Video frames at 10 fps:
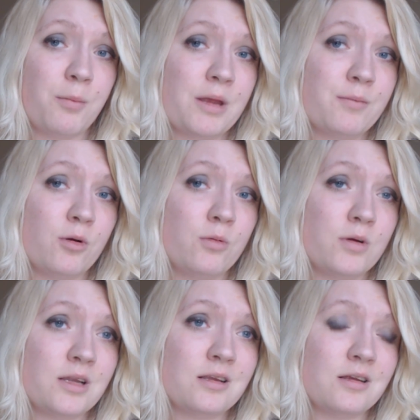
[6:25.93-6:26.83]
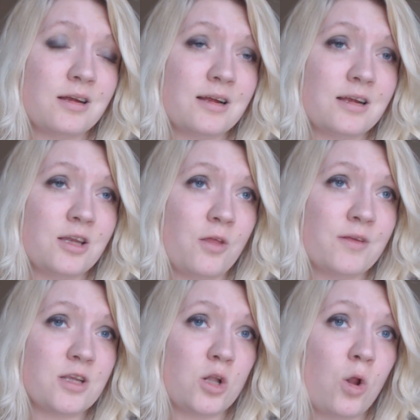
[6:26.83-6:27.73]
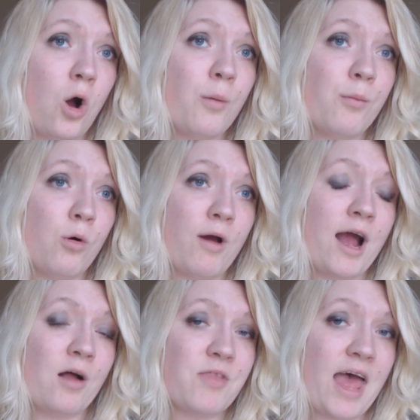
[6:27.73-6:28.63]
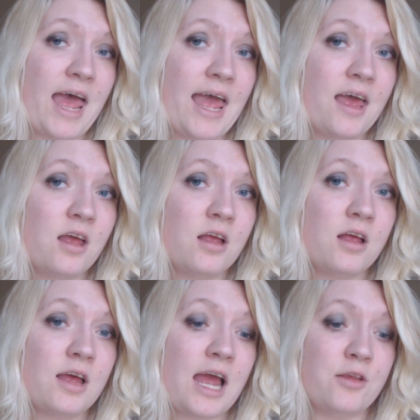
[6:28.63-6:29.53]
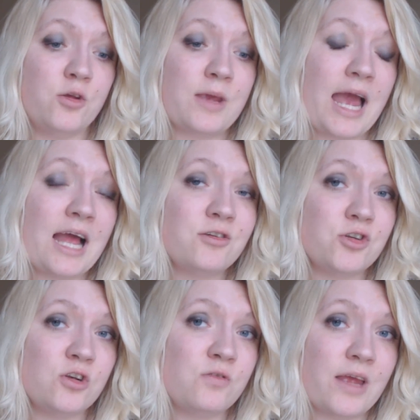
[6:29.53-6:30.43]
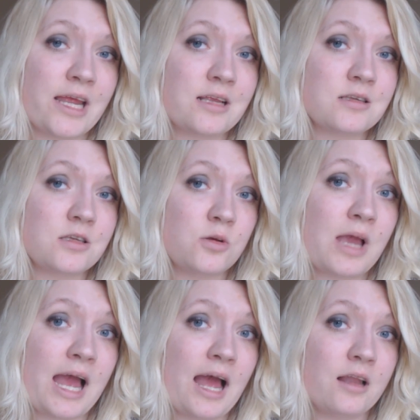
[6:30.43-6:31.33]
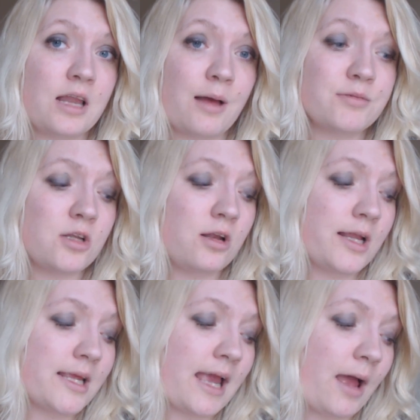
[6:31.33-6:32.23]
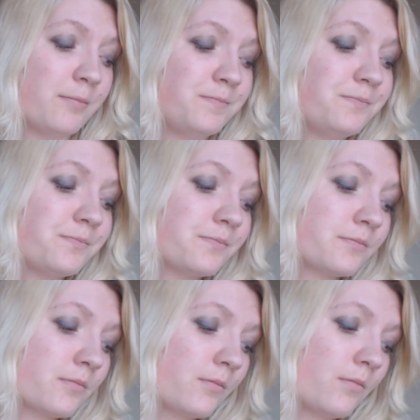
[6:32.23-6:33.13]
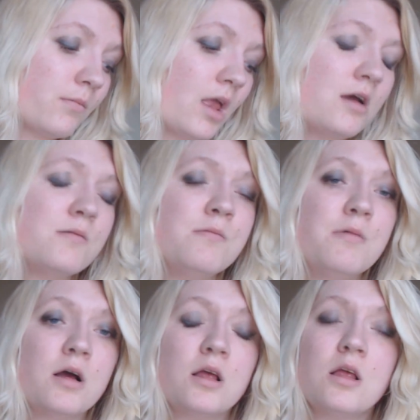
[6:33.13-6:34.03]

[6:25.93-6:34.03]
People. There's a lot more out there, and you can do things. You can, absolutely you can. I